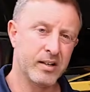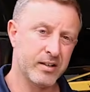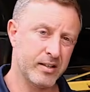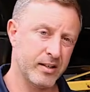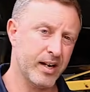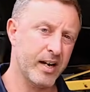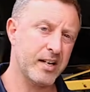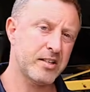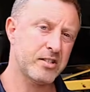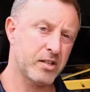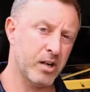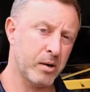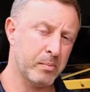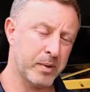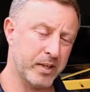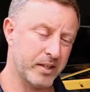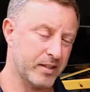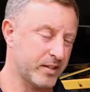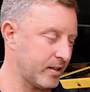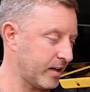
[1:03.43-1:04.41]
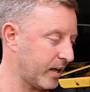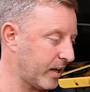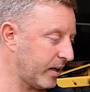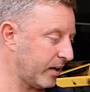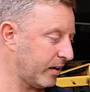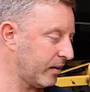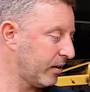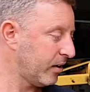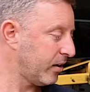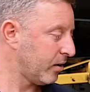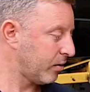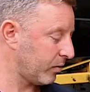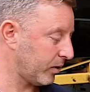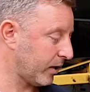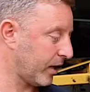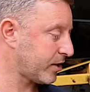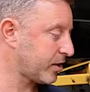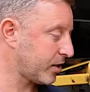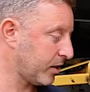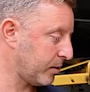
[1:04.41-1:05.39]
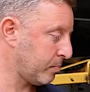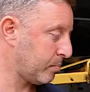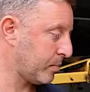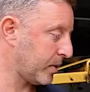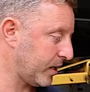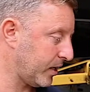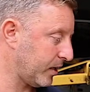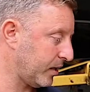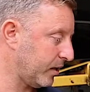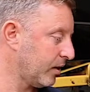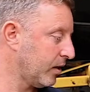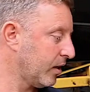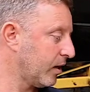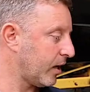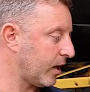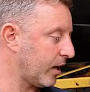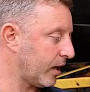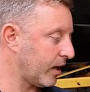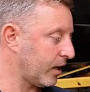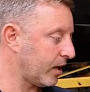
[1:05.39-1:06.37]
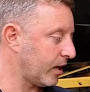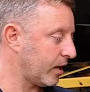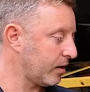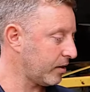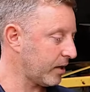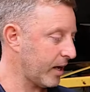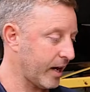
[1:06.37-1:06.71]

Today's topic today will actually be uh,